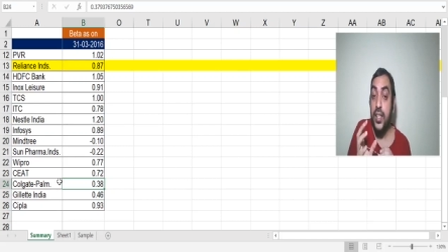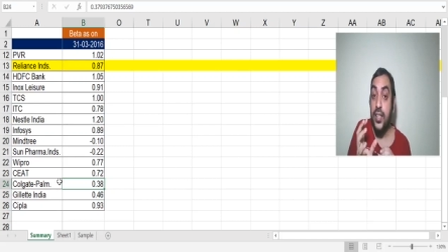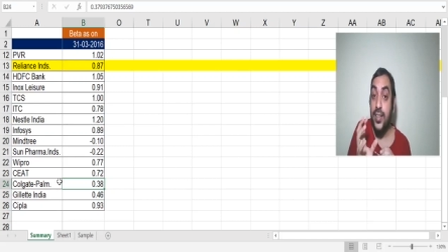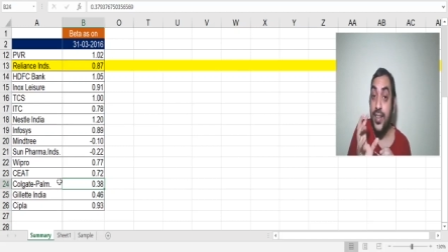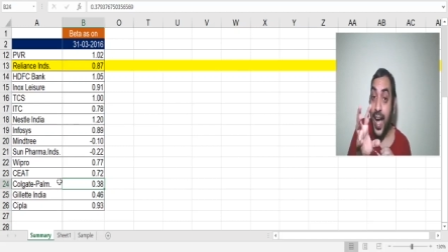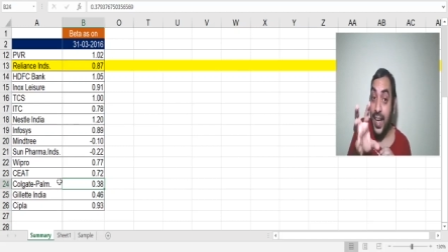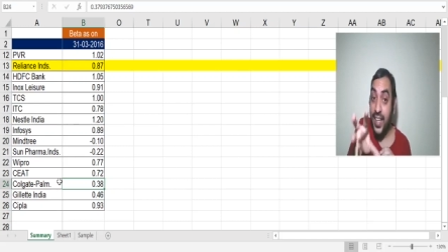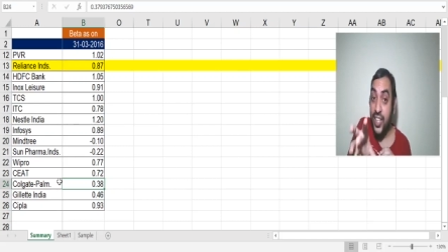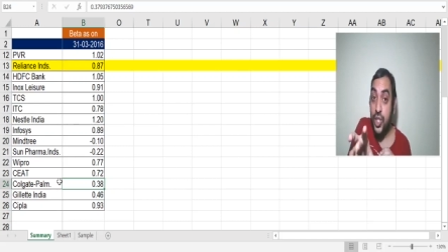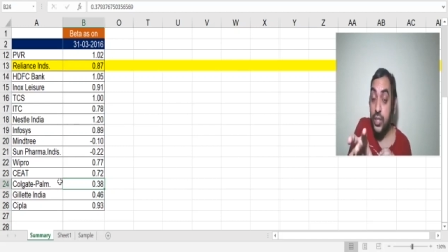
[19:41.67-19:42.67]
The
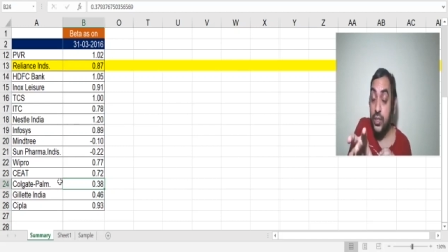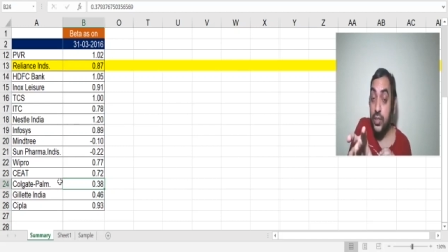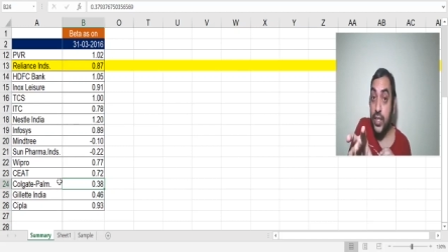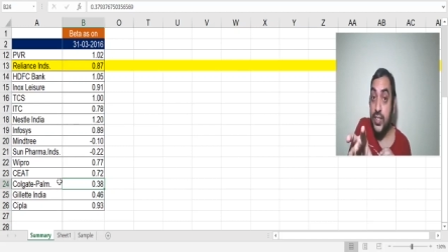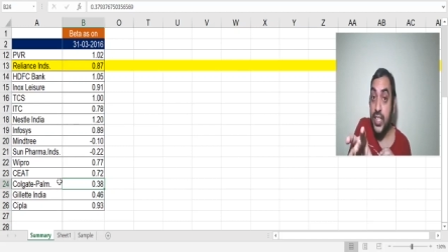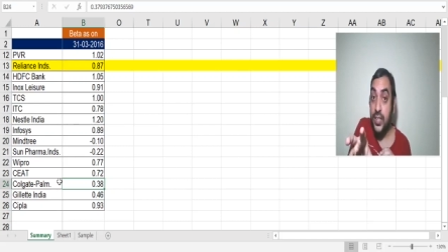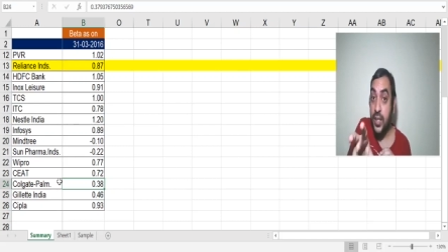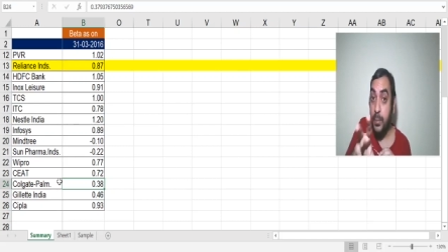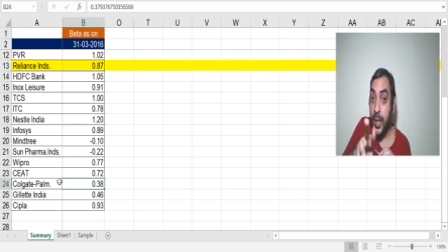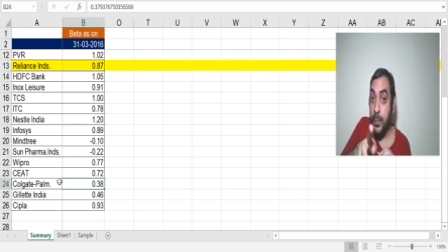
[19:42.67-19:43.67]
direction is
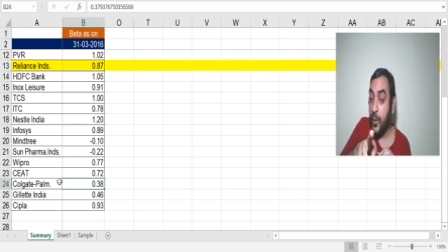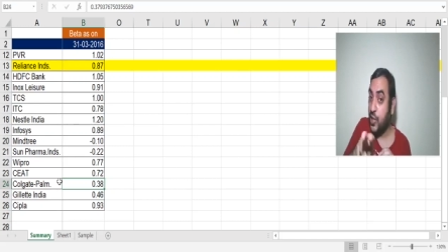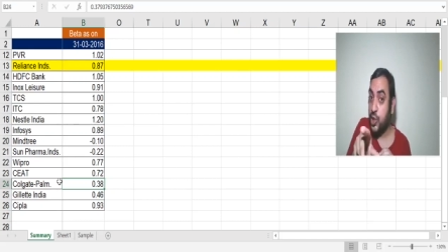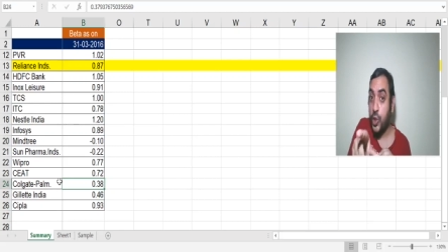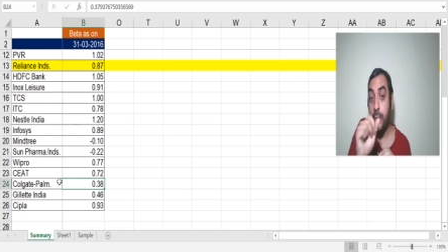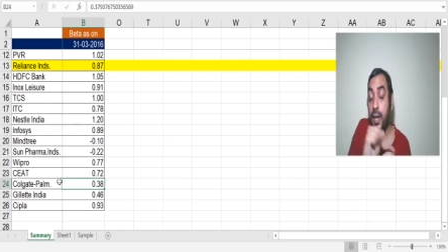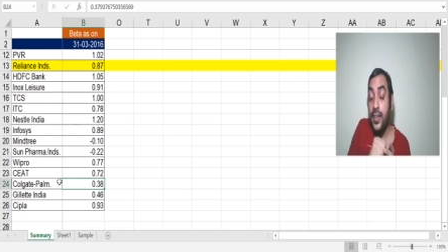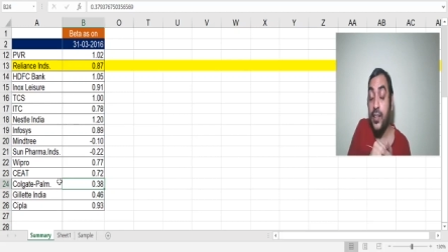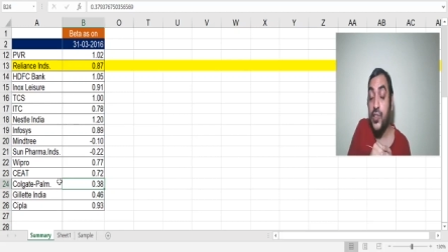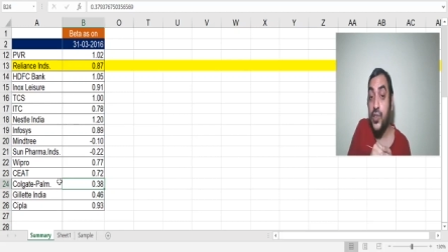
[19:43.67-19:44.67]
given by plus or
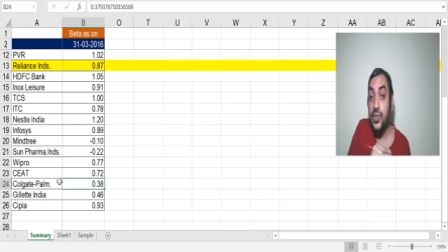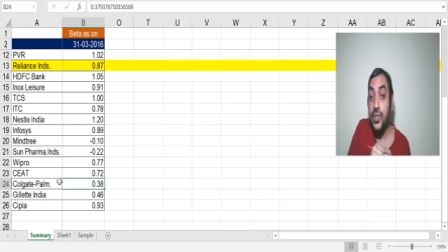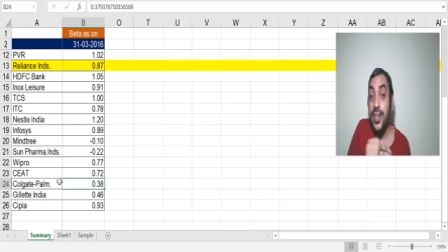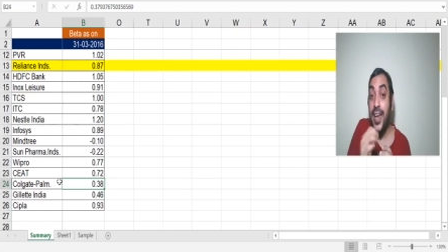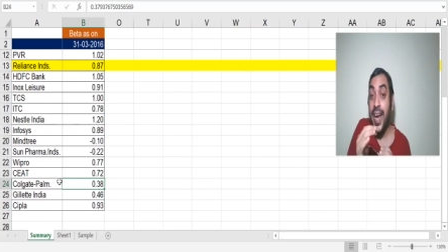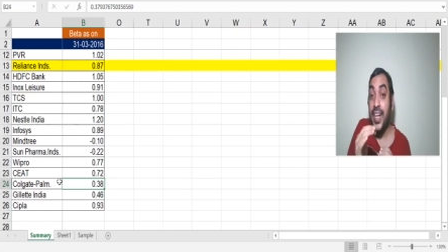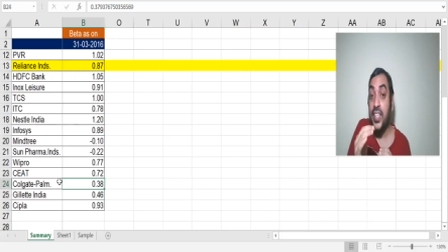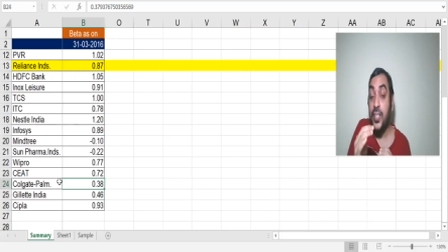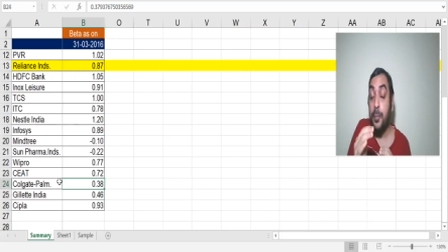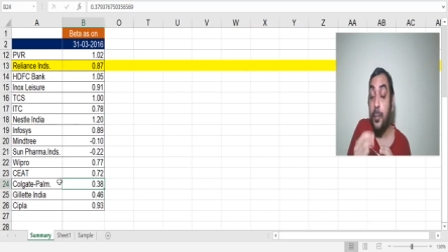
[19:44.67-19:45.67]
minus. and
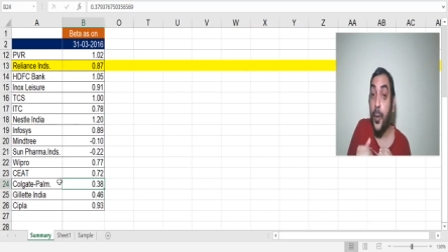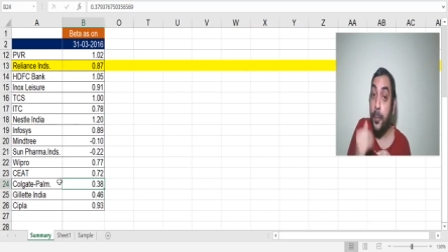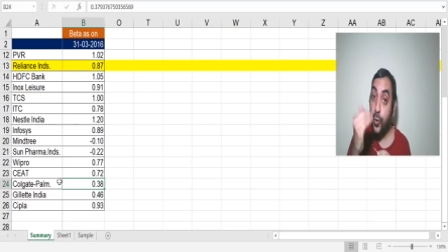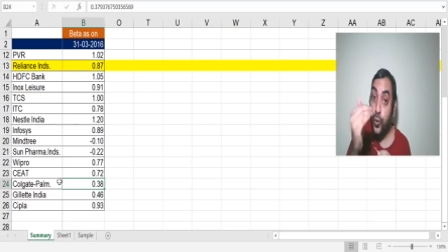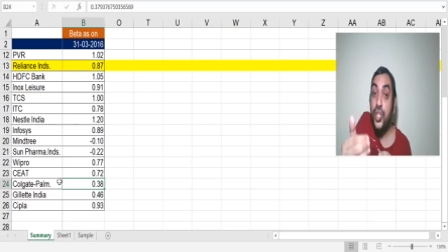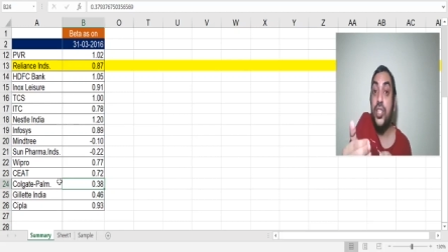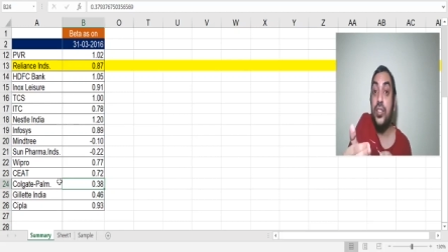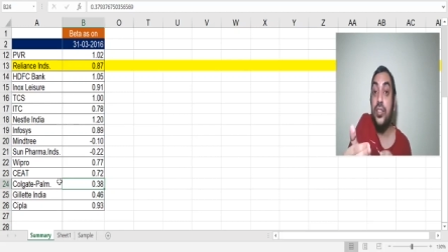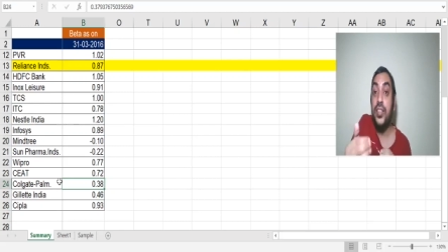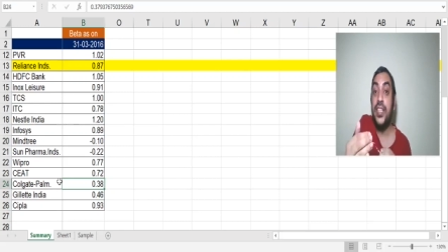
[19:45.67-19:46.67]
the
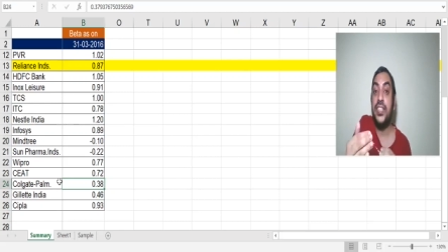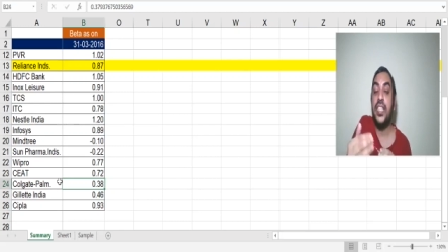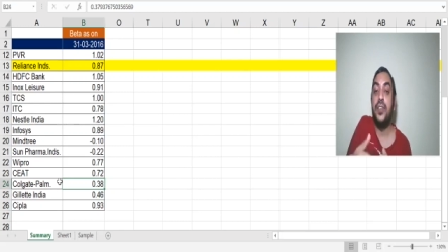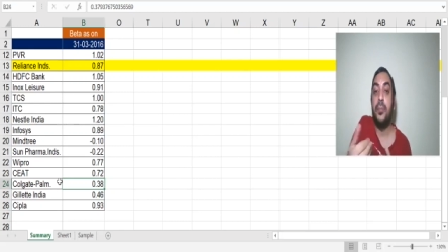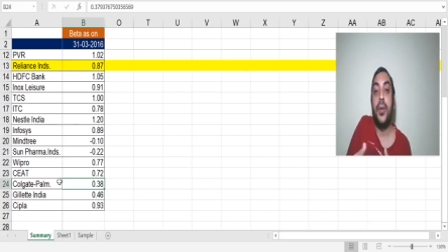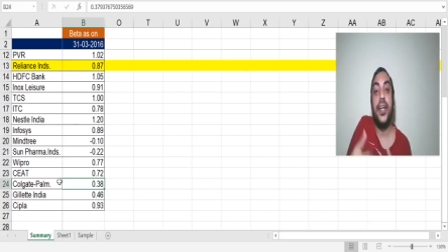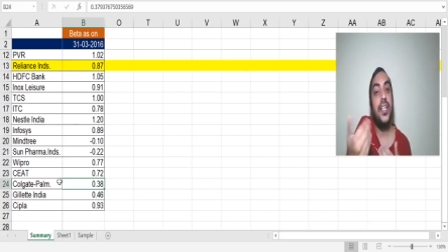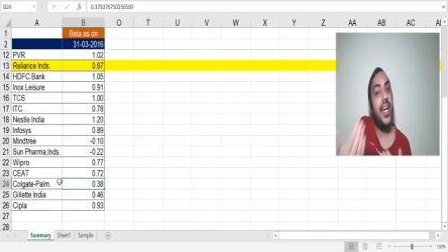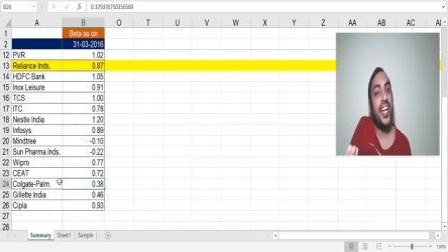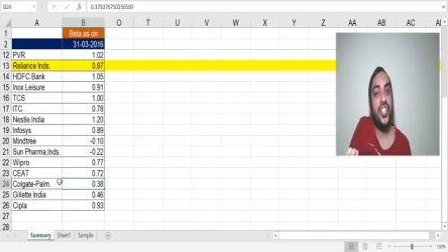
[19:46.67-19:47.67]
proportion is given by the
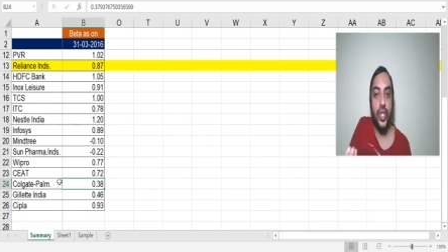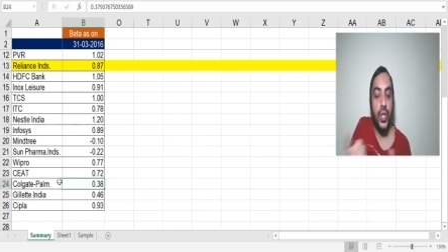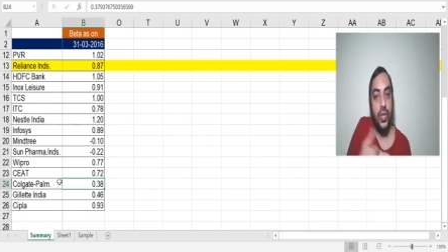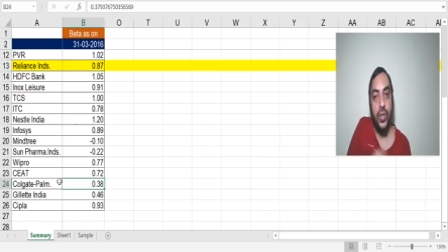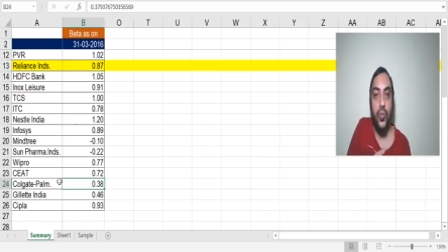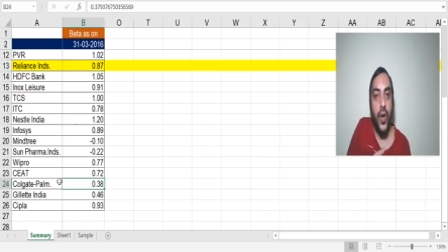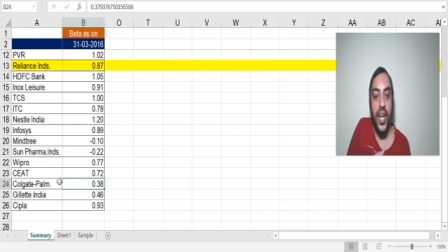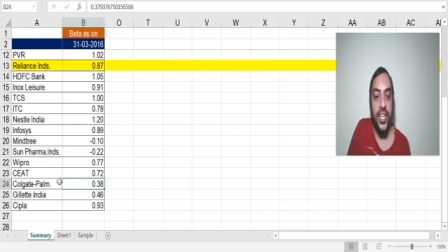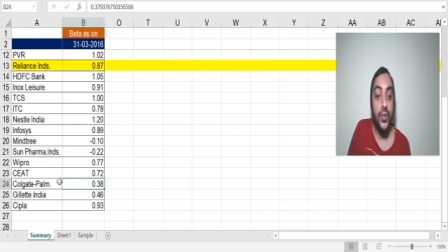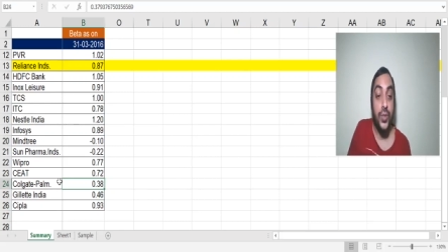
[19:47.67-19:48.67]
actual
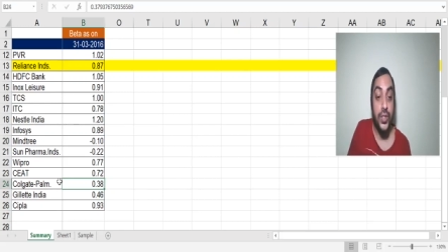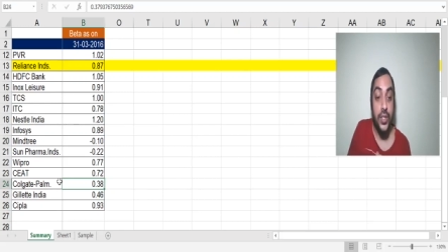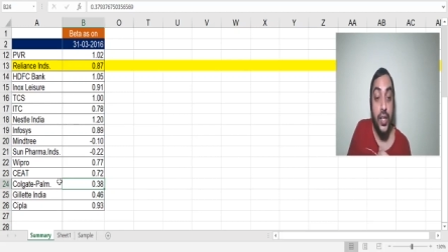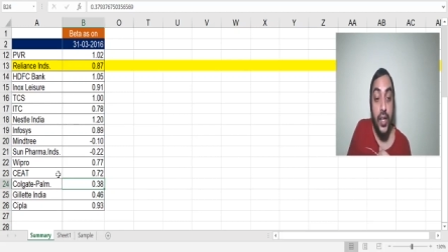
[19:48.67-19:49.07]
values.